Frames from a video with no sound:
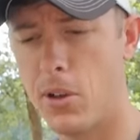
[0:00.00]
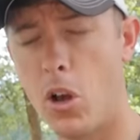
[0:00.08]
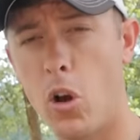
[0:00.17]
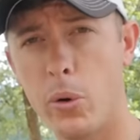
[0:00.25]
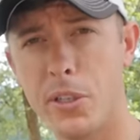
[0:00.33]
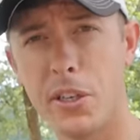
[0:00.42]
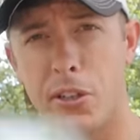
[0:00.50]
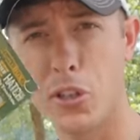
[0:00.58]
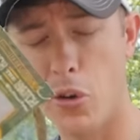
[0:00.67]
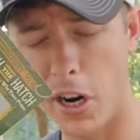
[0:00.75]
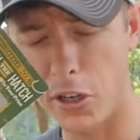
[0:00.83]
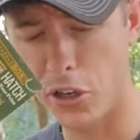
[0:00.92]
always get the
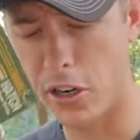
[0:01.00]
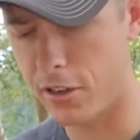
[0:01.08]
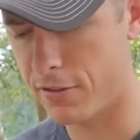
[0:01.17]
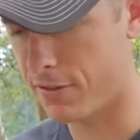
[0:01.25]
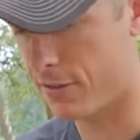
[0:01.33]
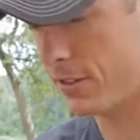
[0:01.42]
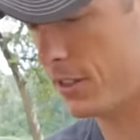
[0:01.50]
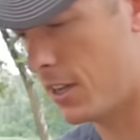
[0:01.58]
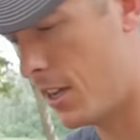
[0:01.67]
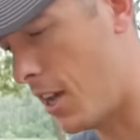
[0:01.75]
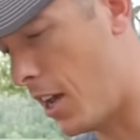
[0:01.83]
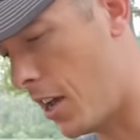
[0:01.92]
scratch off,
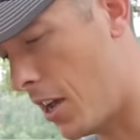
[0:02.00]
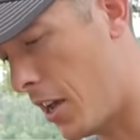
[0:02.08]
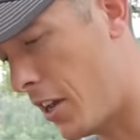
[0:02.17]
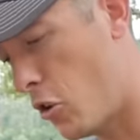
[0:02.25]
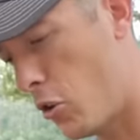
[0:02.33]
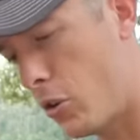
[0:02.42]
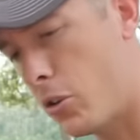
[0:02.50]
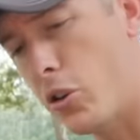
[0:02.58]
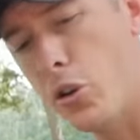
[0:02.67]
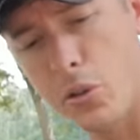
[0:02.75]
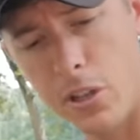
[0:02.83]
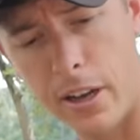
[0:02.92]
and your little
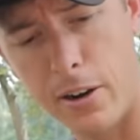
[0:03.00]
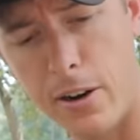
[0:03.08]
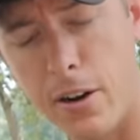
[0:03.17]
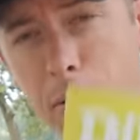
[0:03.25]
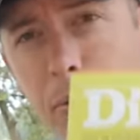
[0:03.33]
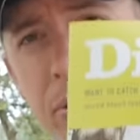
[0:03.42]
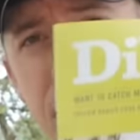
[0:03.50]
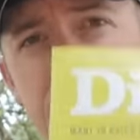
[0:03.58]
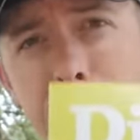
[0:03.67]
newsletter with the